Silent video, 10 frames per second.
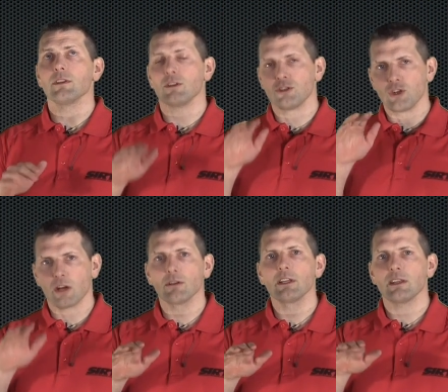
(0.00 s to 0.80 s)

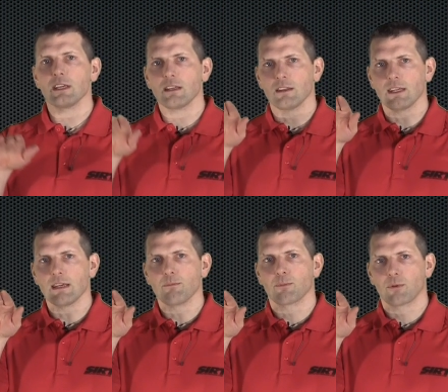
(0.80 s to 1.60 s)
generally
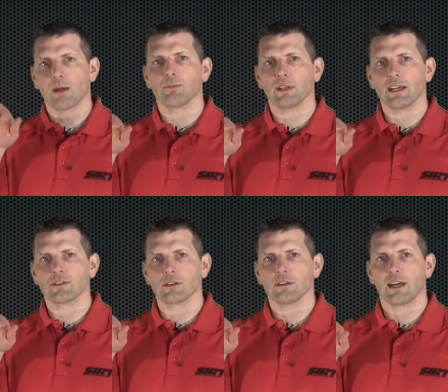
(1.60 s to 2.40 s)
the prep
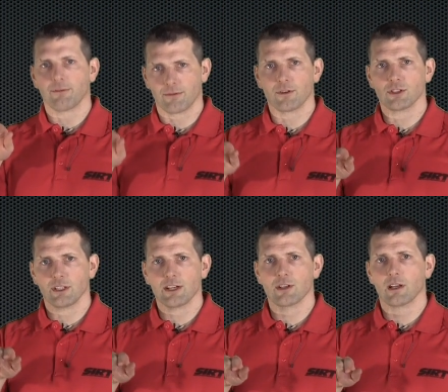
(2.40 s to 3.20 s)
laser, that first
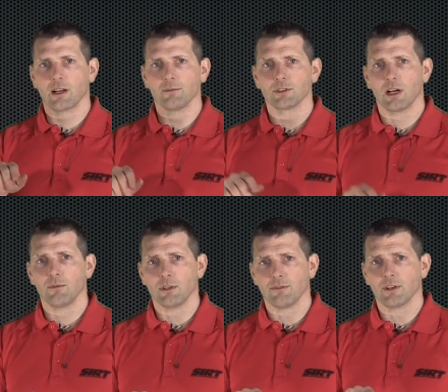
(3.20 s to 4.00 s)
laser that comes
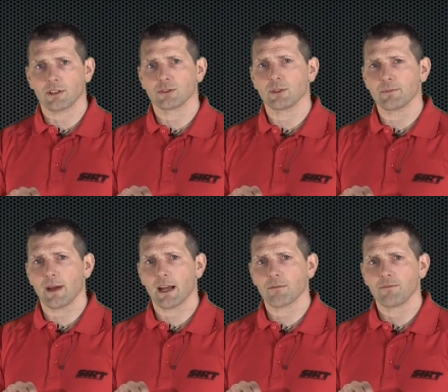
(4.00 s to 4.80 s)
on when you flick the switch
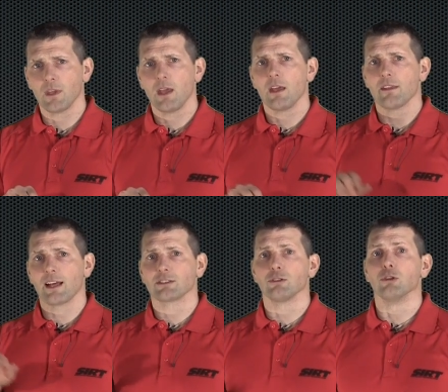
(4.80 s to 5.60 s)
back,
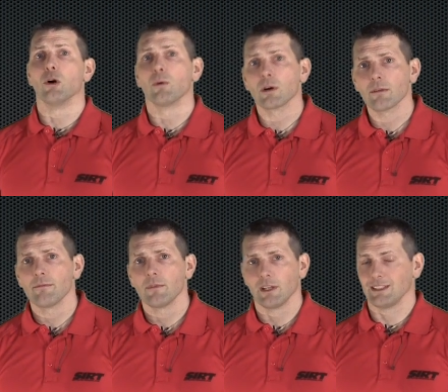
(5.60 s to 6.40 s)
that's lower,
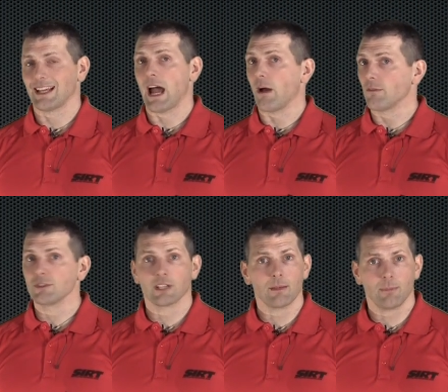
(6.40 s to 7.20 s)
it's out of
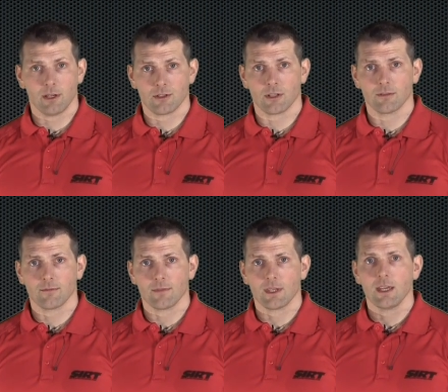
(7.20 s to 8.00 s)
sight picture,
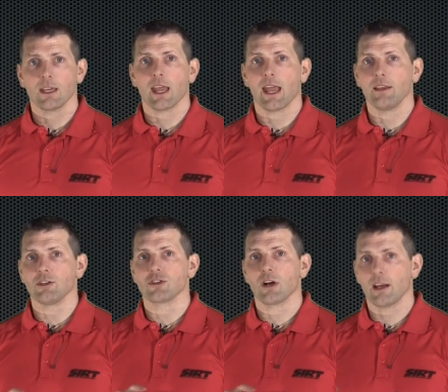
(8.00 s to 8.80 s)
and the
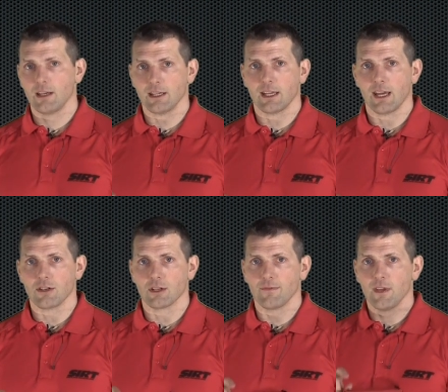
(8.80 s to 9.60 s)
shot
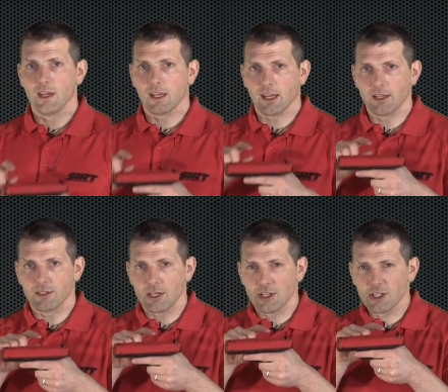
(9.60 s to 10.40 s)
indication
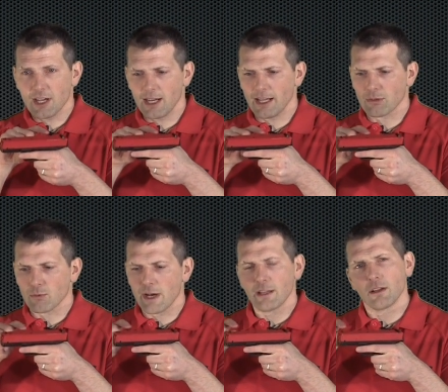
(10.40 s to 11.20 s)
is just kind of like
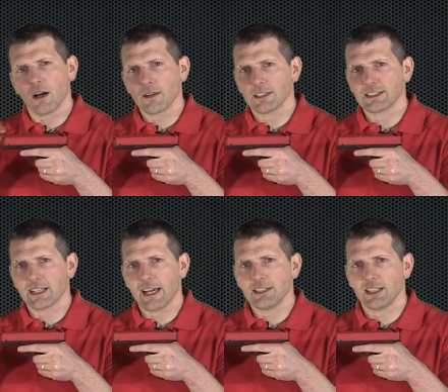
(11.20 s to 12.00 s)
right along the
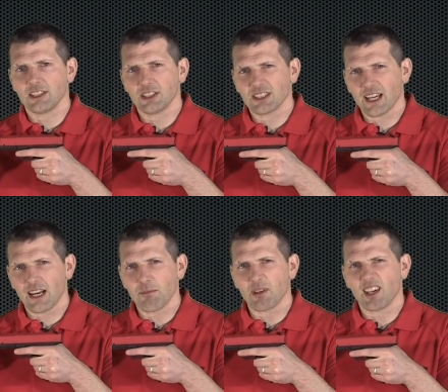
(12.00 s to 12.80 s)
sight, and it just
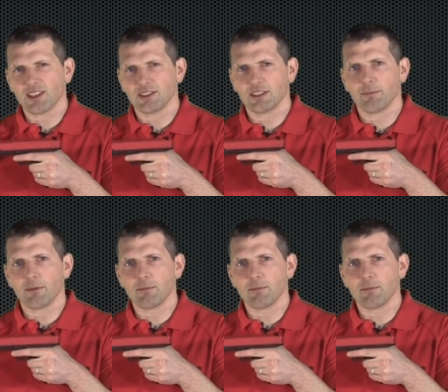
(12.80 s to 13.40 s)
kind of kisses up